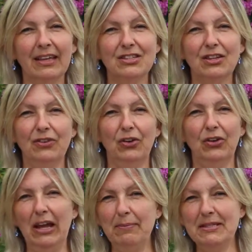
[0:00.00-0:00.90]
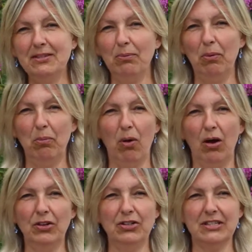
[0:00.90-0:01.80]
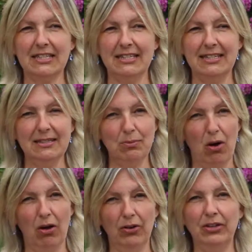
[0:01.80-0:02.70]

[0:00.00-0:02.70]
So if your name is number 1, your destiny is 1,